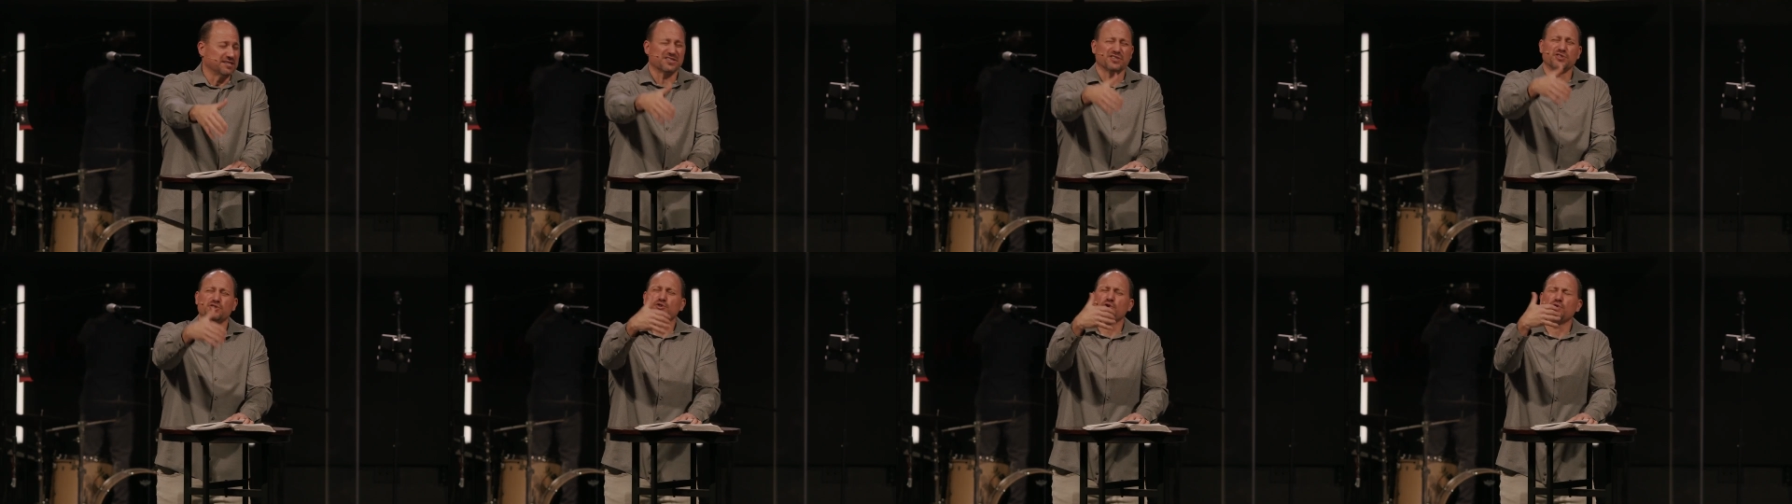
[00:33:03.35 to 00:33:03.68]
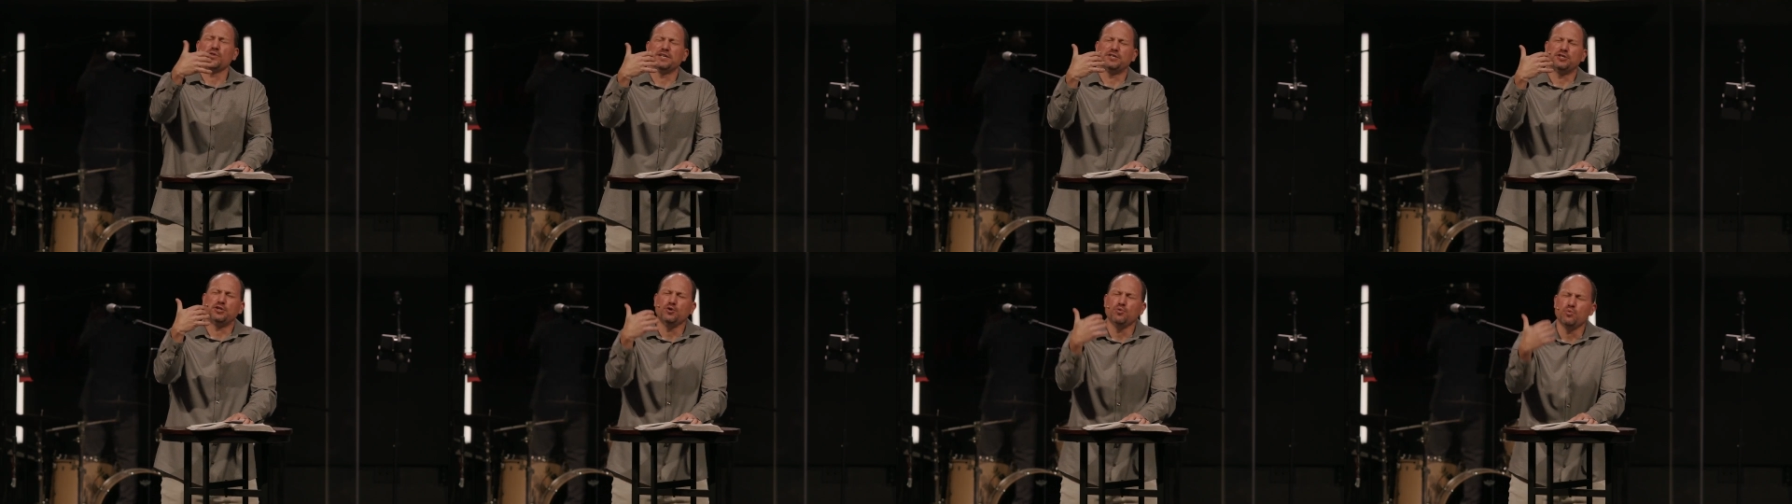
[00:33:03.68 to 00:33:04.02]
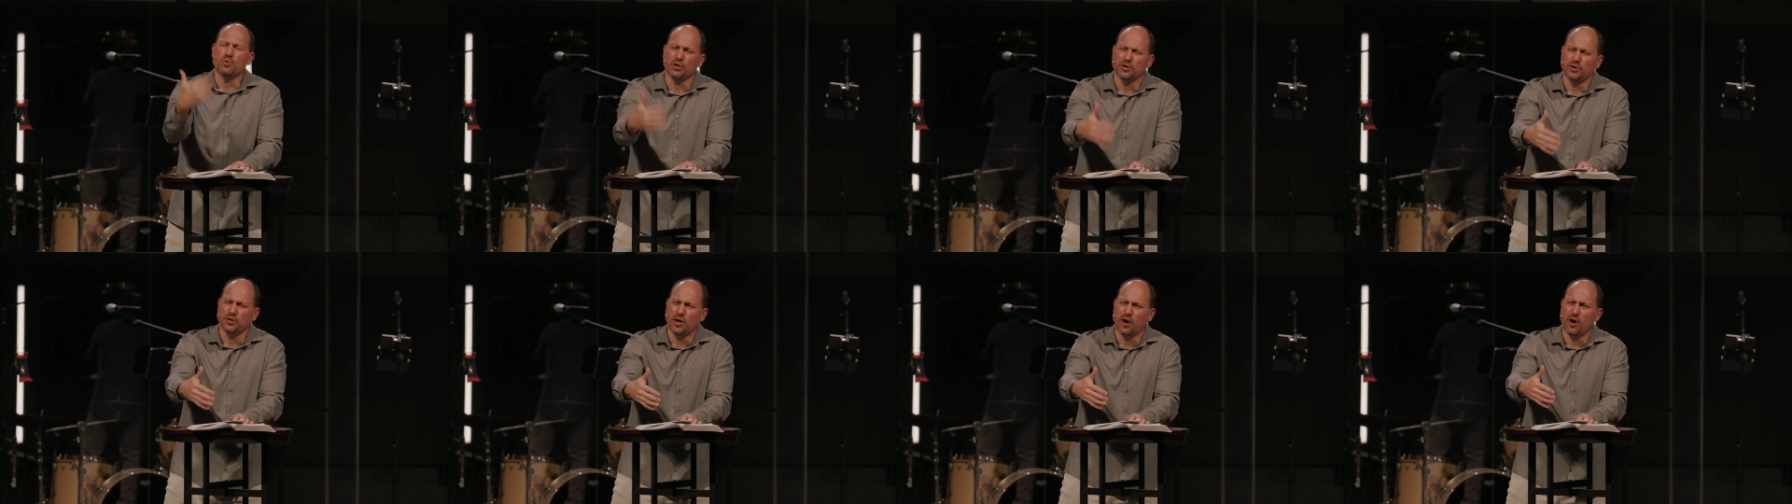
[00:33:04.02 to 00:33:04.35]
And so that you
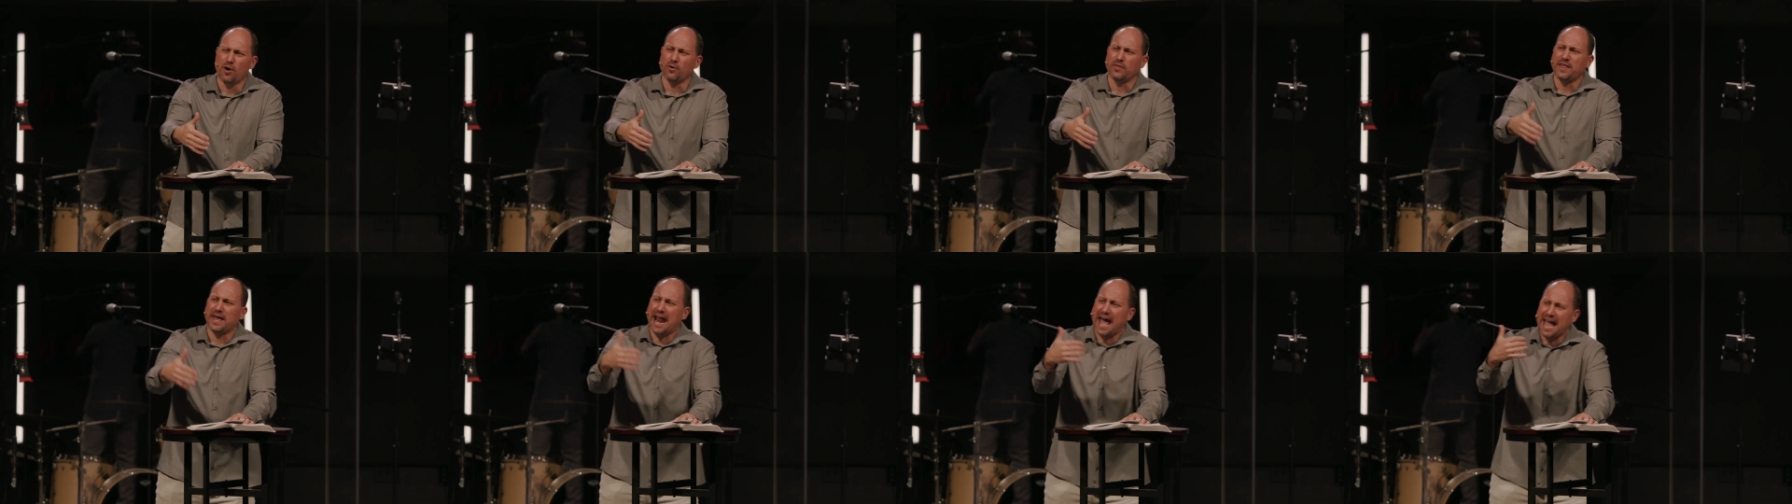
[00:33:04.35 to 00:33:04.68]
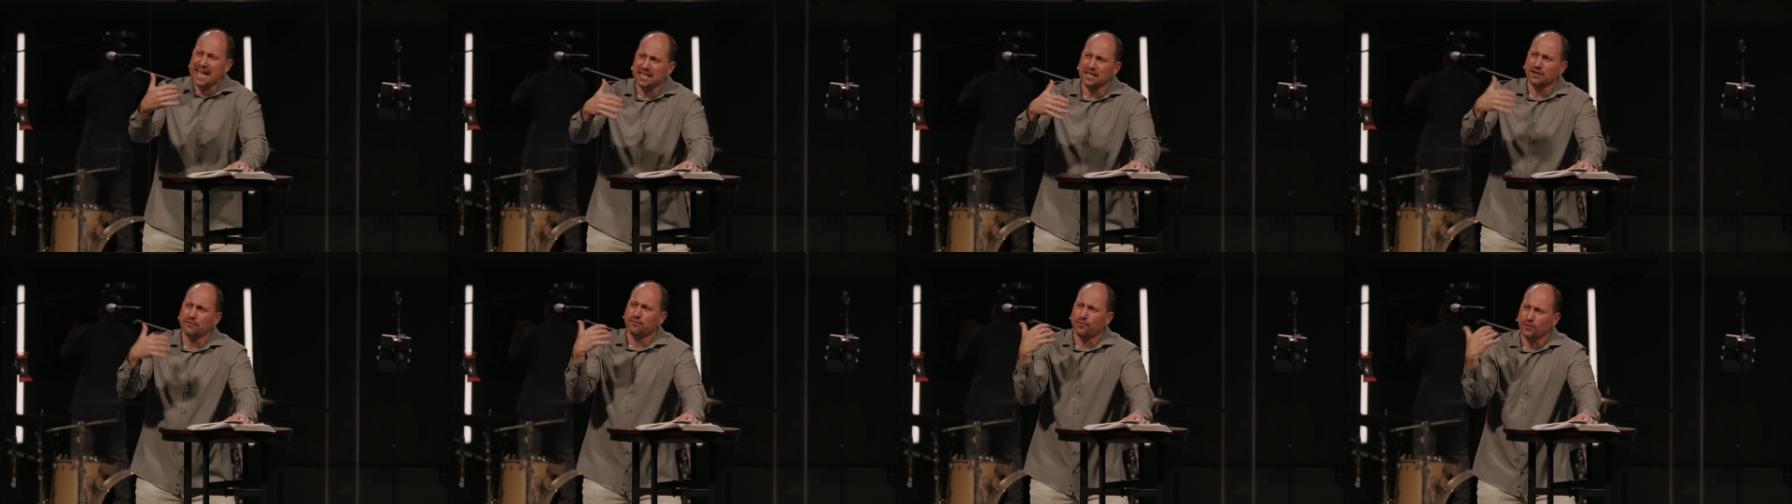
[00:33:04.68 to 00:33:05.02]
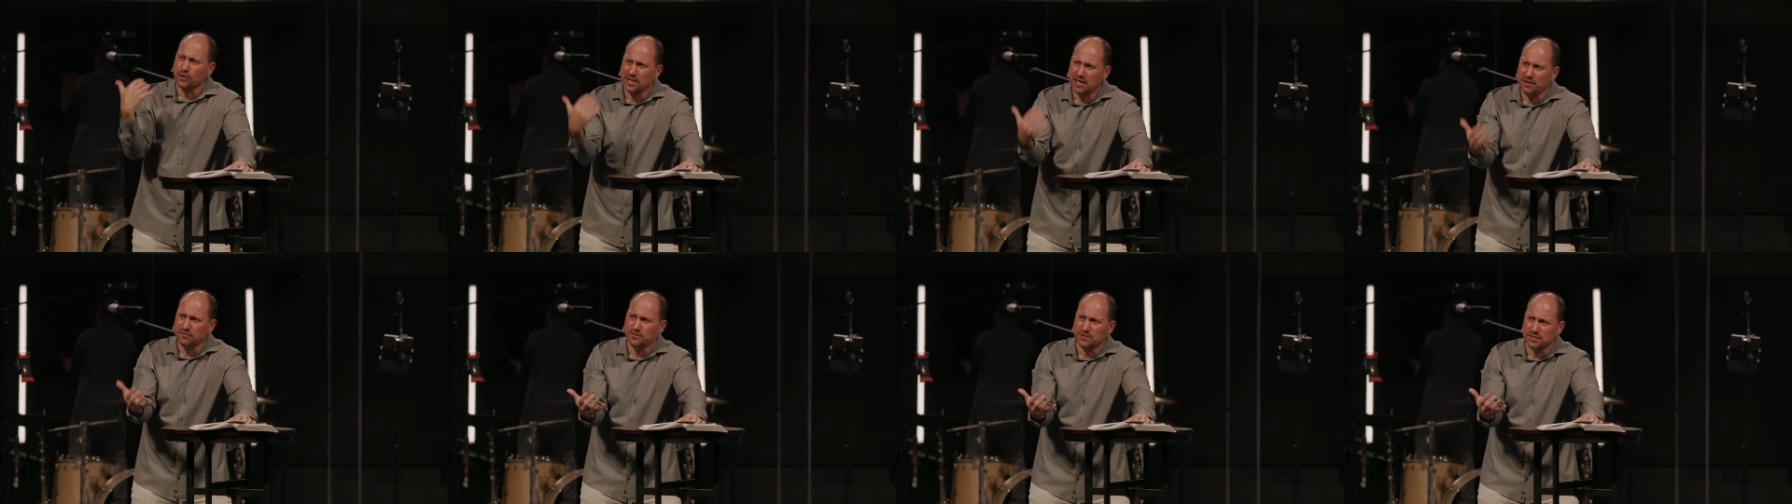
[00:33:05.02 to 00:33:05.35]
will know that I can forgive